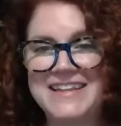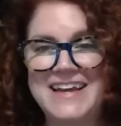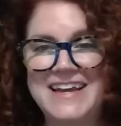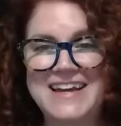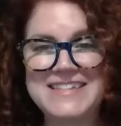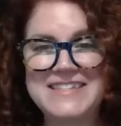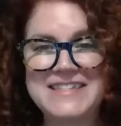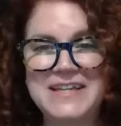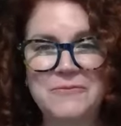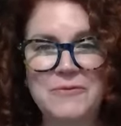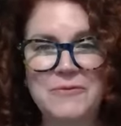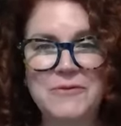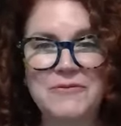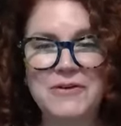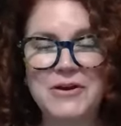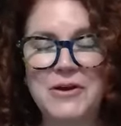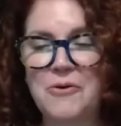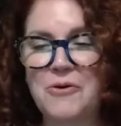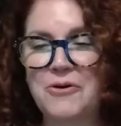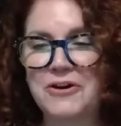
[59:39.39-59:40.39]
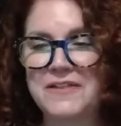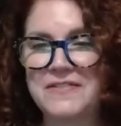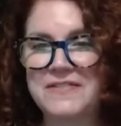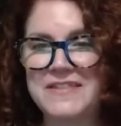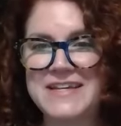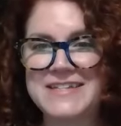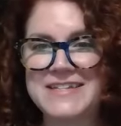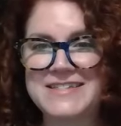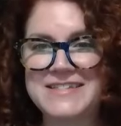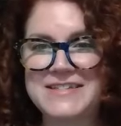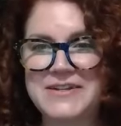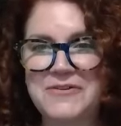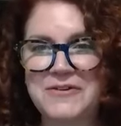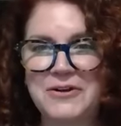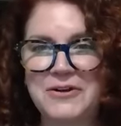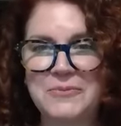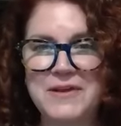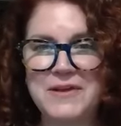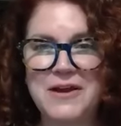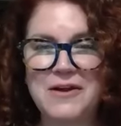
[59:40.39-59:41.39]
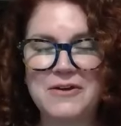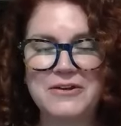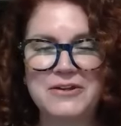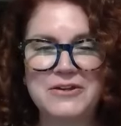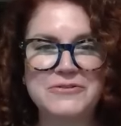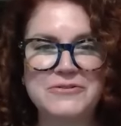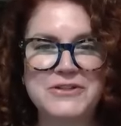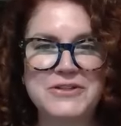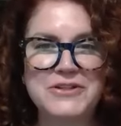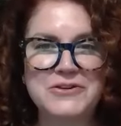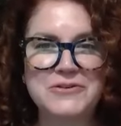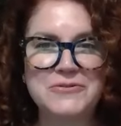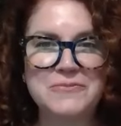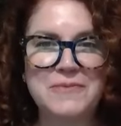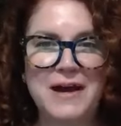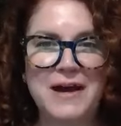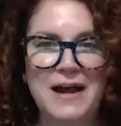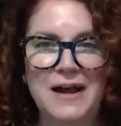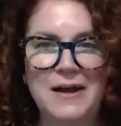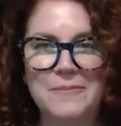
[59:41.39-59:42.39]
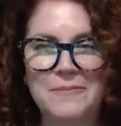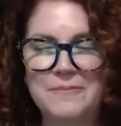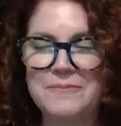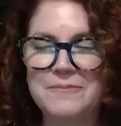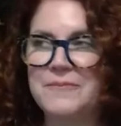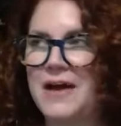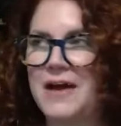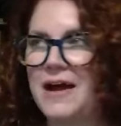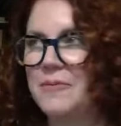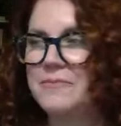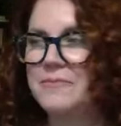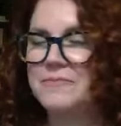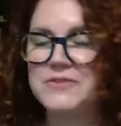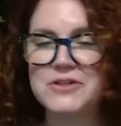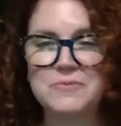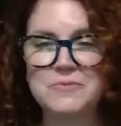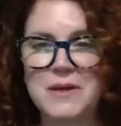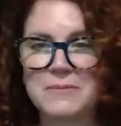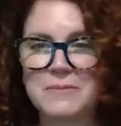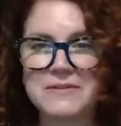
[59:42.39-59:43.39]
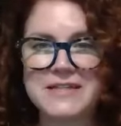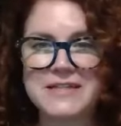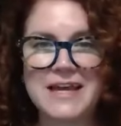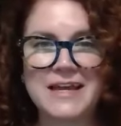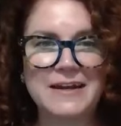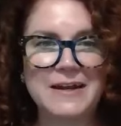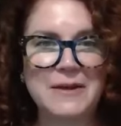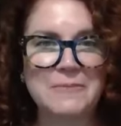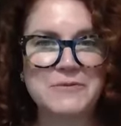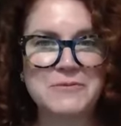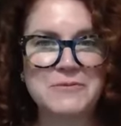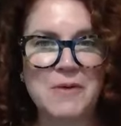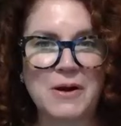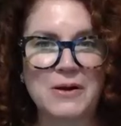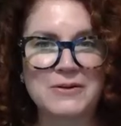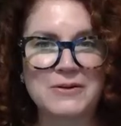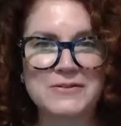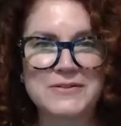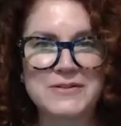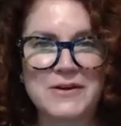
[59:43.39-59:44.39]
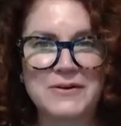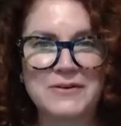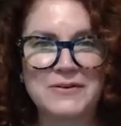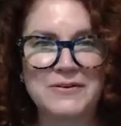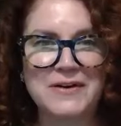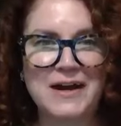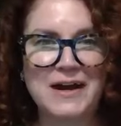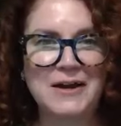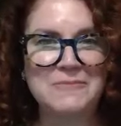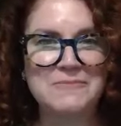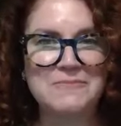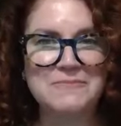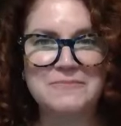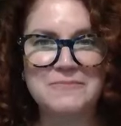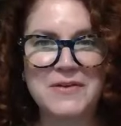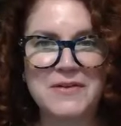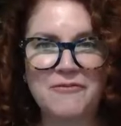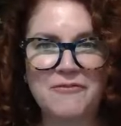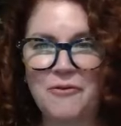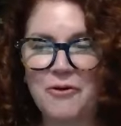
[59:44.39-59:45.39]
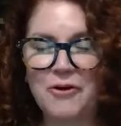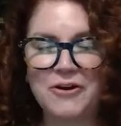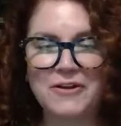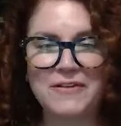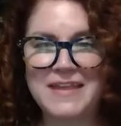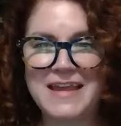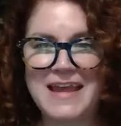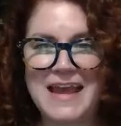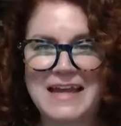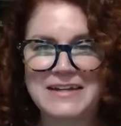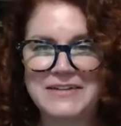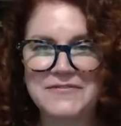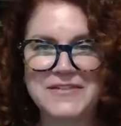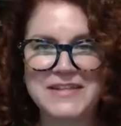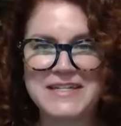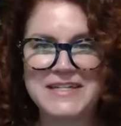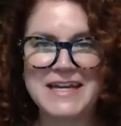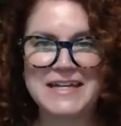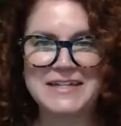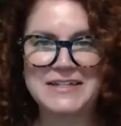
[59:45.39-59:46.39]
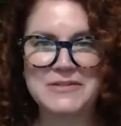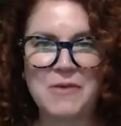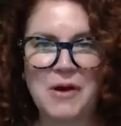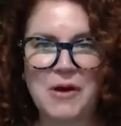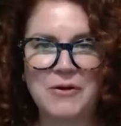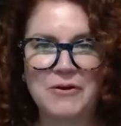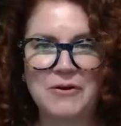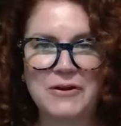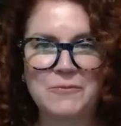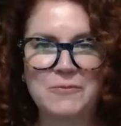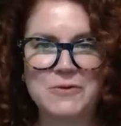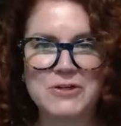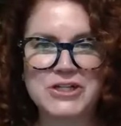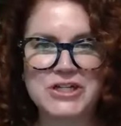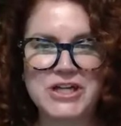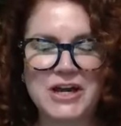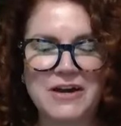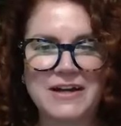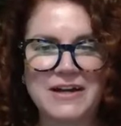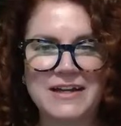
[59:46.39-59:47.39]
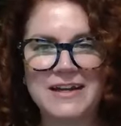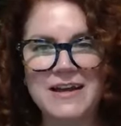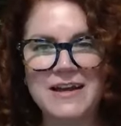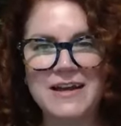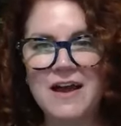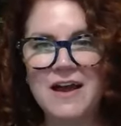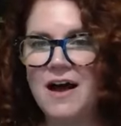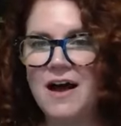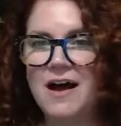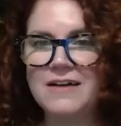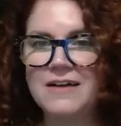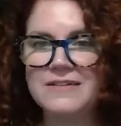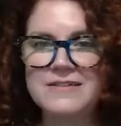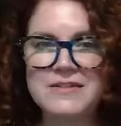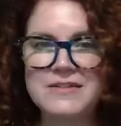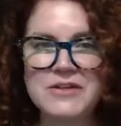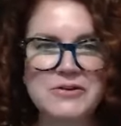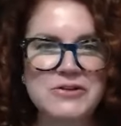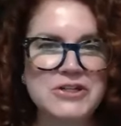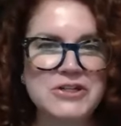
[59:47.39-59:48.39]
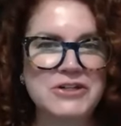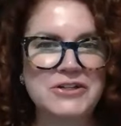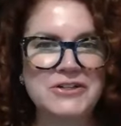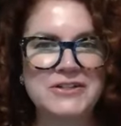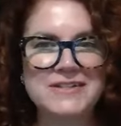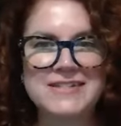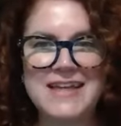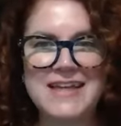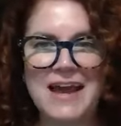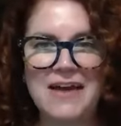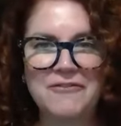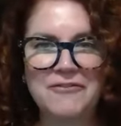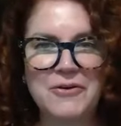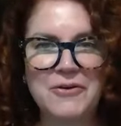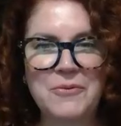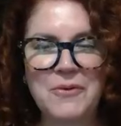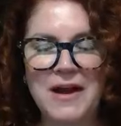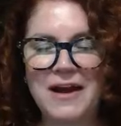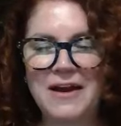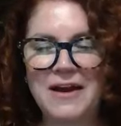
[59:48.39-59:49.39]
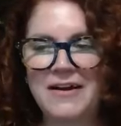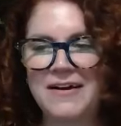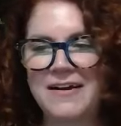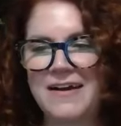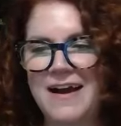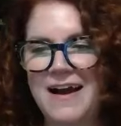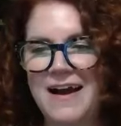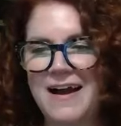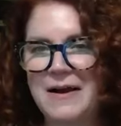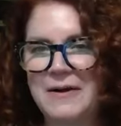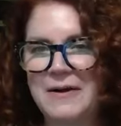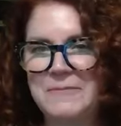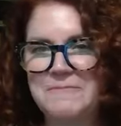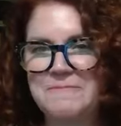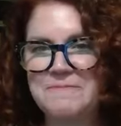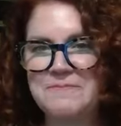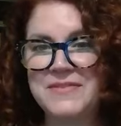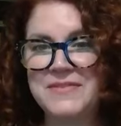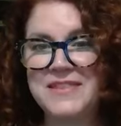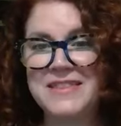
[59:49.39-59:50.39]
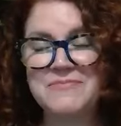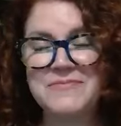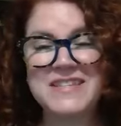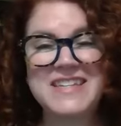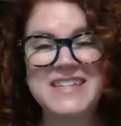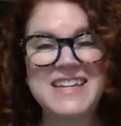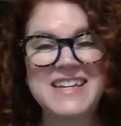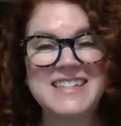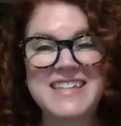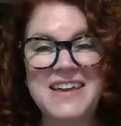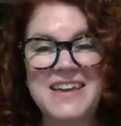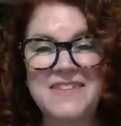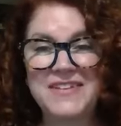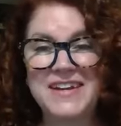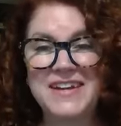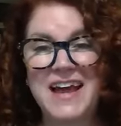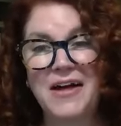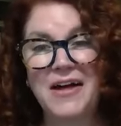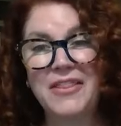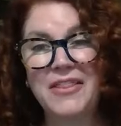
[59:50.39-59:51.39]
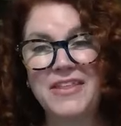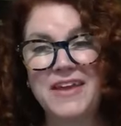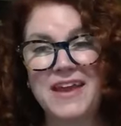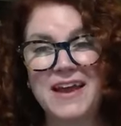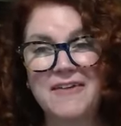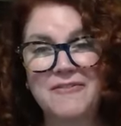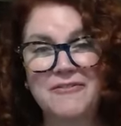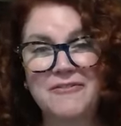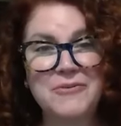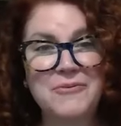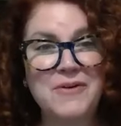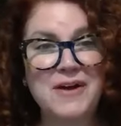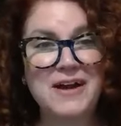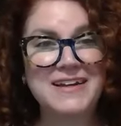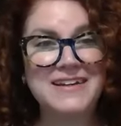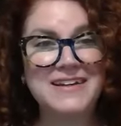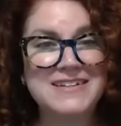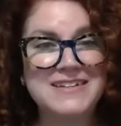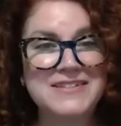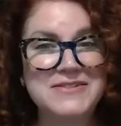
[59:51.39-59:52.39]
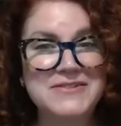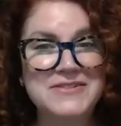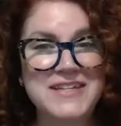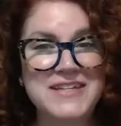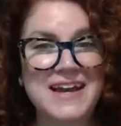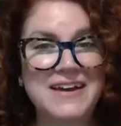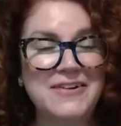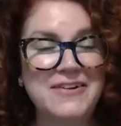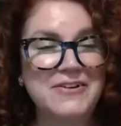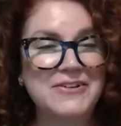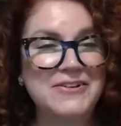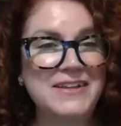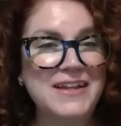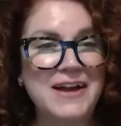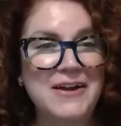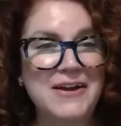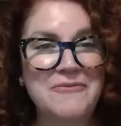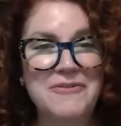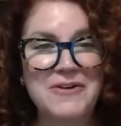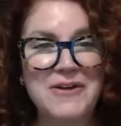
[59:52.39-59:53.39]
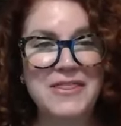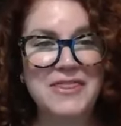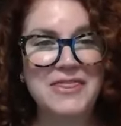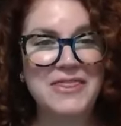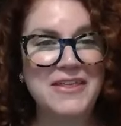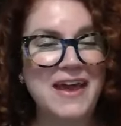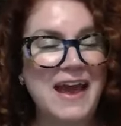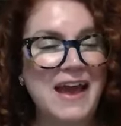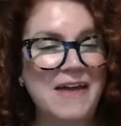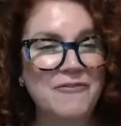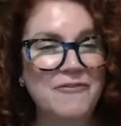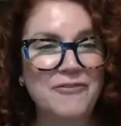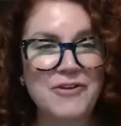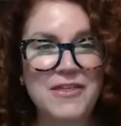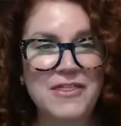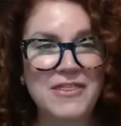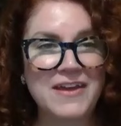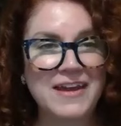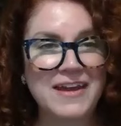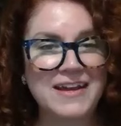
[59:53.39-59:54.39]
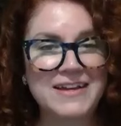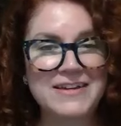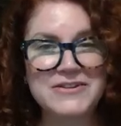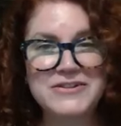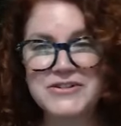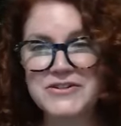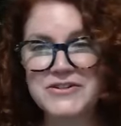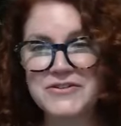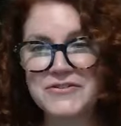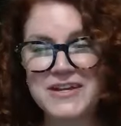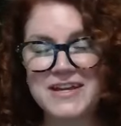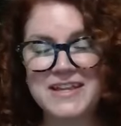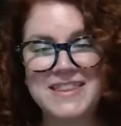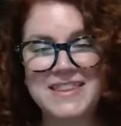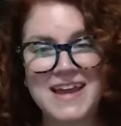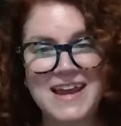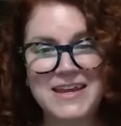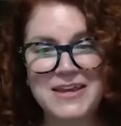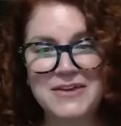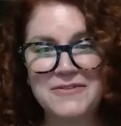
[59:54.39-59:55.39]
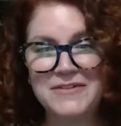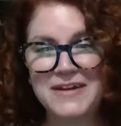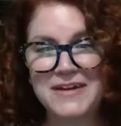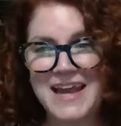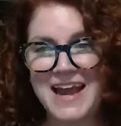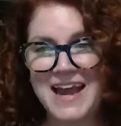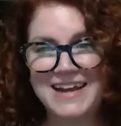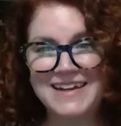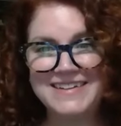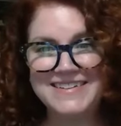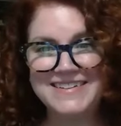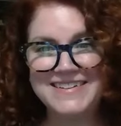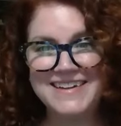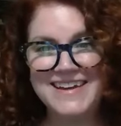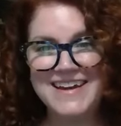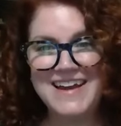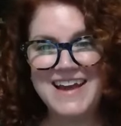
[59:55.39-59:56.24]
Like I said, we recorded this, so it'll be on YouTube. Um, I should be able to get it up tomorrow, so um, before the end of the day tomorrow, and we'll share it on socials everywhere. Um, stay safe and healthy, everyone. Suzanne, good luck with everything. Sheree, thank you again.